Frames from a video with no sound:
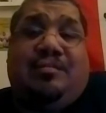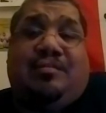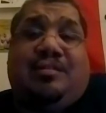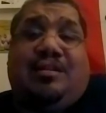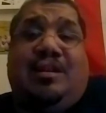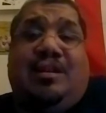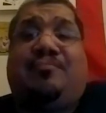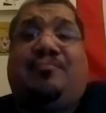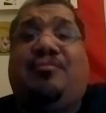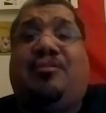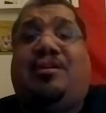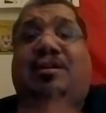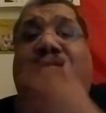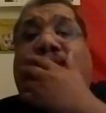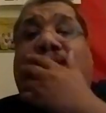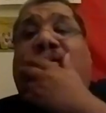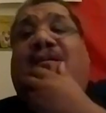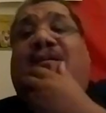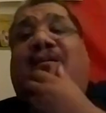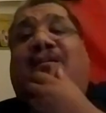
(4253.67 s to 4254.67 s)
Thanks for
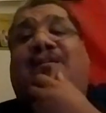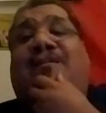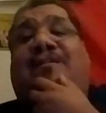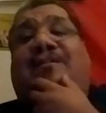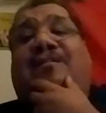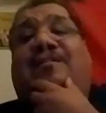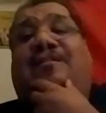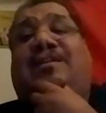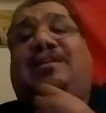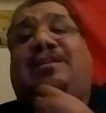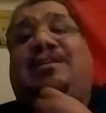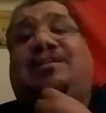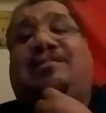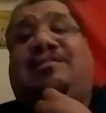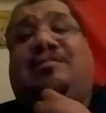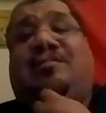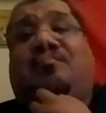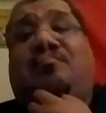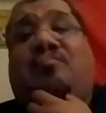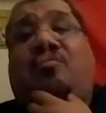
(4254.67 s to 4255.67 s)
coming on here and
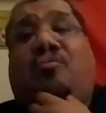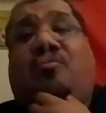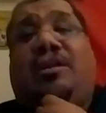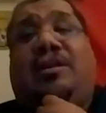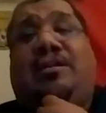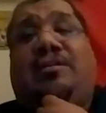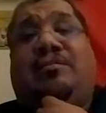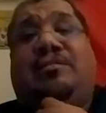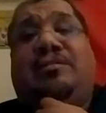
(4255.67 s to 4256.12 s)
supporting